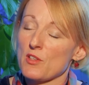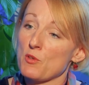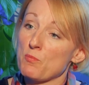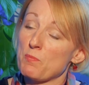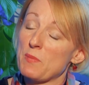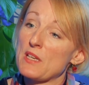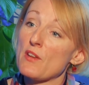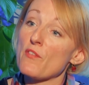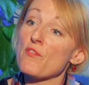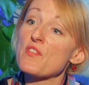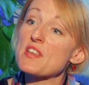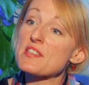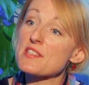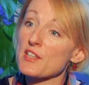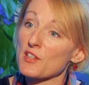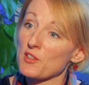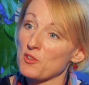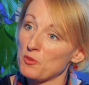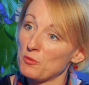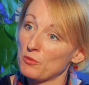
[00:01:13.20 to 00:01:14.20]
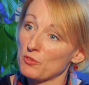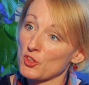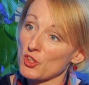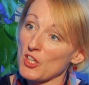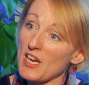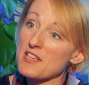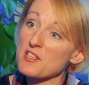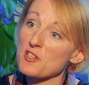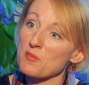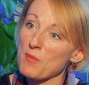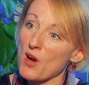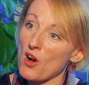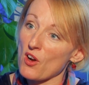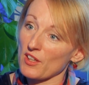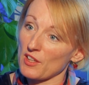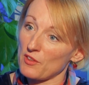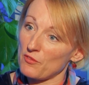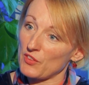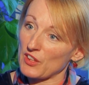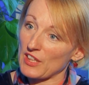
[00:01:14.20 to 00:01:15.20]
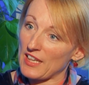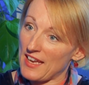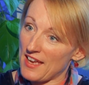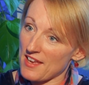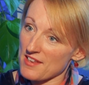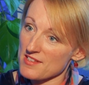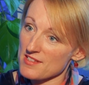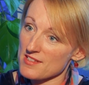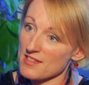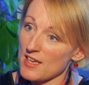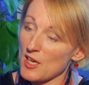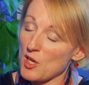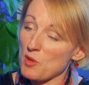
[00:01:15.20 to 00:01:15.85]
had been a physical traded market for gas,